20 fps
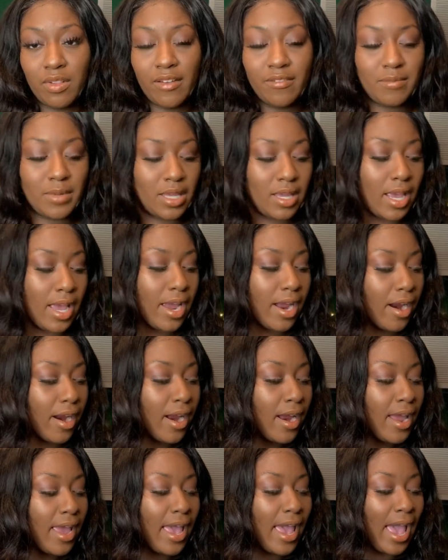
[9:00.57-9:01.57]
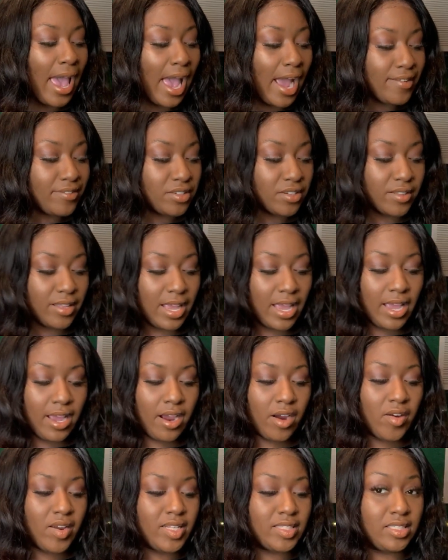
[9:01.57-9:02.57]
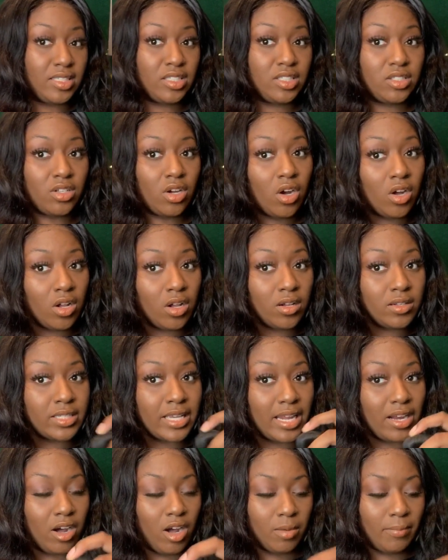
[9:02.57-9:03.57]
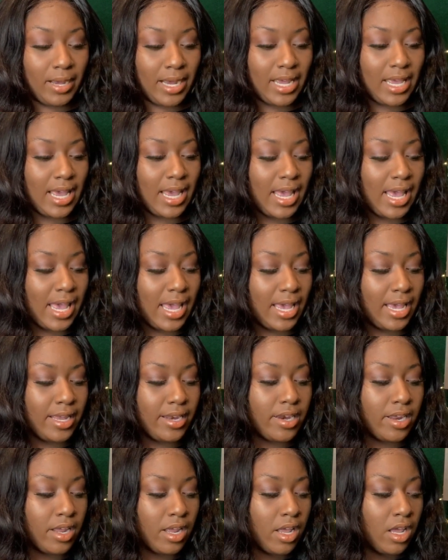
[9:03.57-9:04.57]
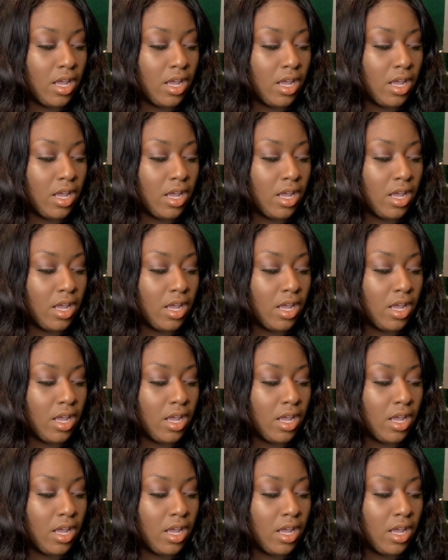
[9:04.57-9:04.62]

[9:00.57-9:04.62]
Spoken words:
Me Hair after the hair is installed and on my head.